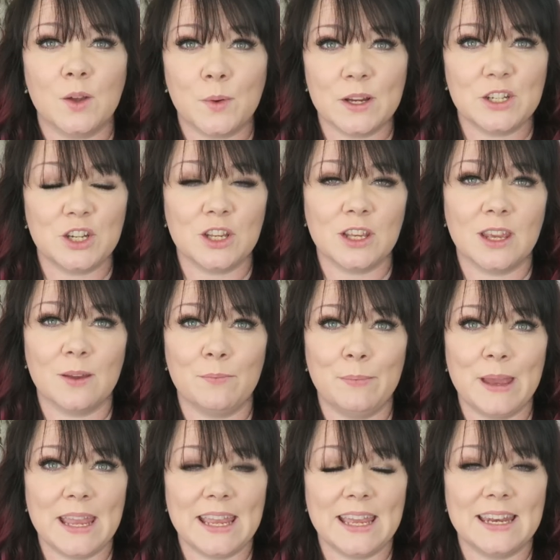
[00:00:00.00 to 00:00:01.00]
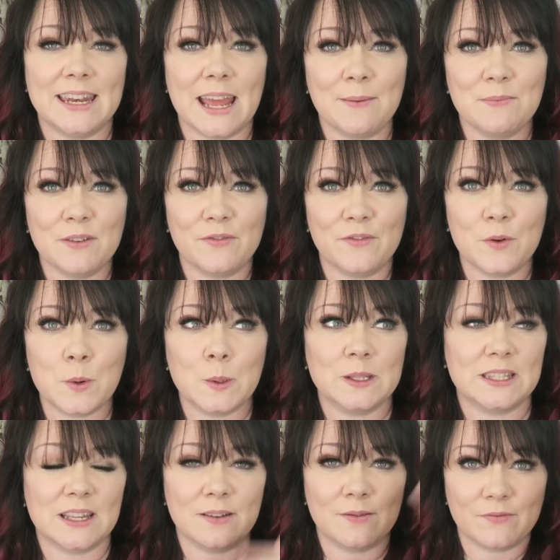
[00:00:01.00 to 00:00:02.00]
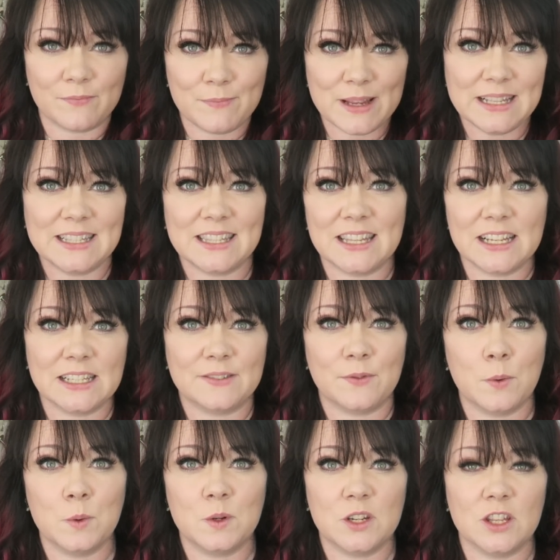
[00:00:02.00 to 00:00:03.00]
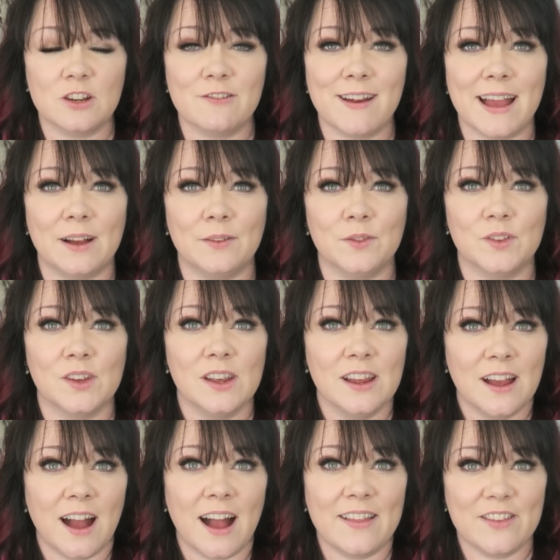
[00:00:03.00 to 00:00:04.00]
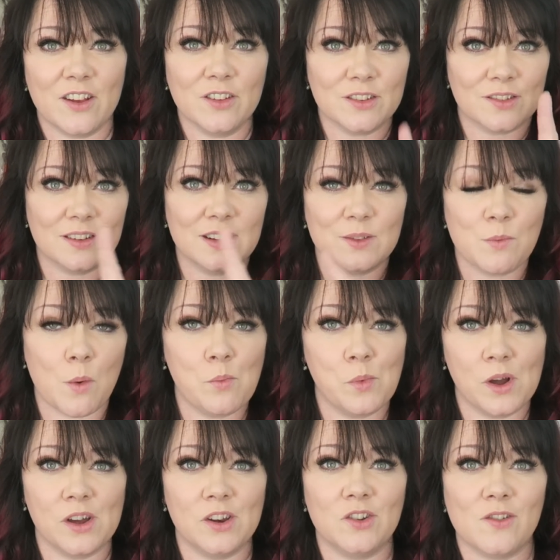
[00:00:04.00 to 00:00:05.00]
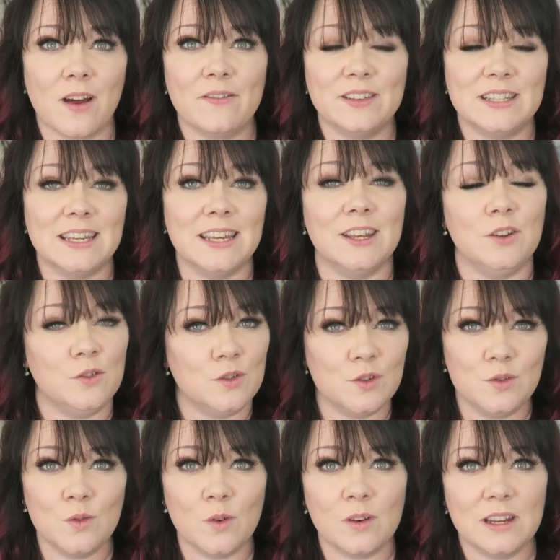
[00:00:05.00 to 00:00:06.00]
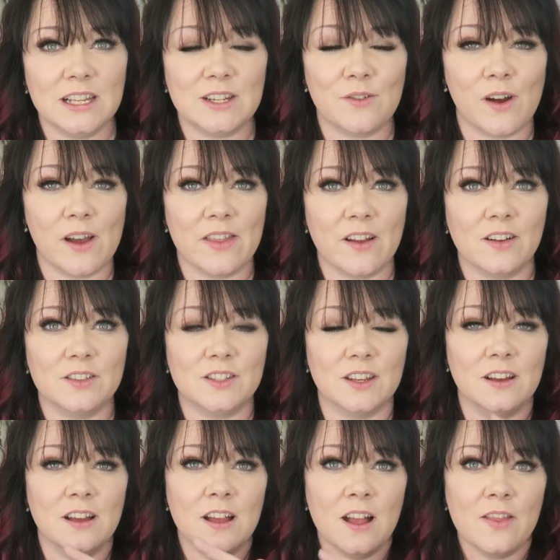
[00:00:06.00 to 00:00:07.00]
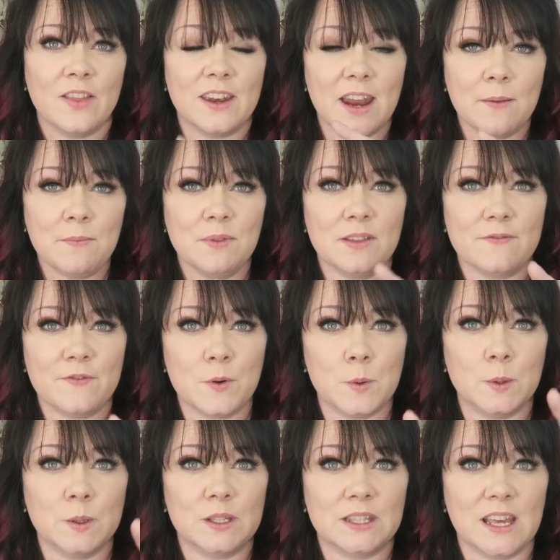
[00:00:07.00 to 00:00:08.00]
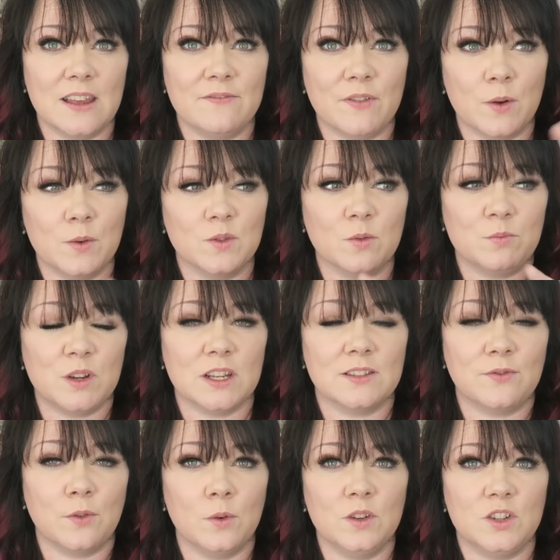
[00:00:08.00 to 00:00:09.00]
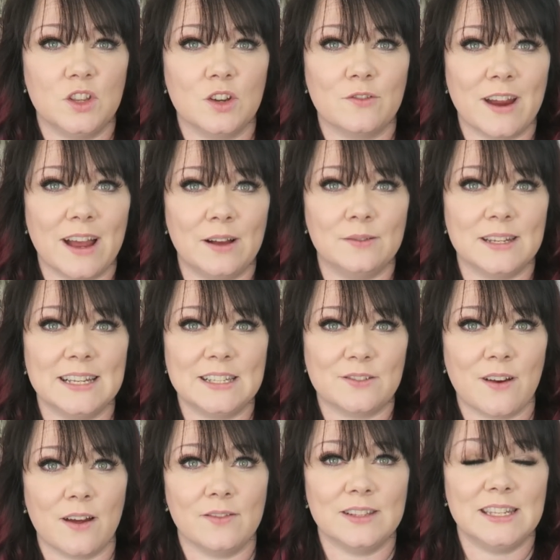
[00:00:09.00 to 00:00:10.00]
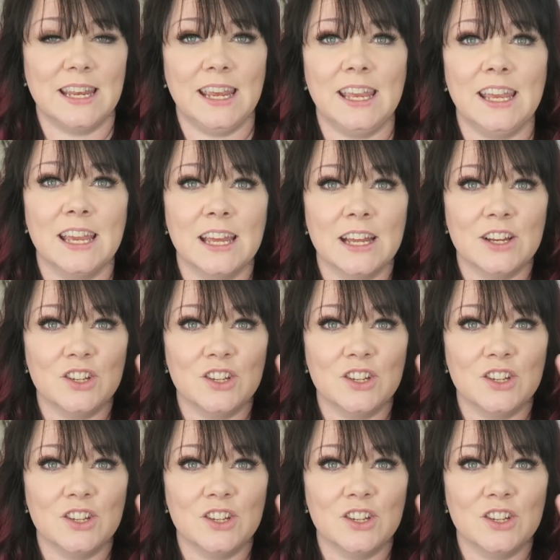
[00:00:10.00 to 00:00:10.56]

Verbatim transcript: A question could be name the force that means things fall to the ground. And the answer is one word gravity. You do not need to write the answer. The name of the force that involves objects falling to the ground is gravity.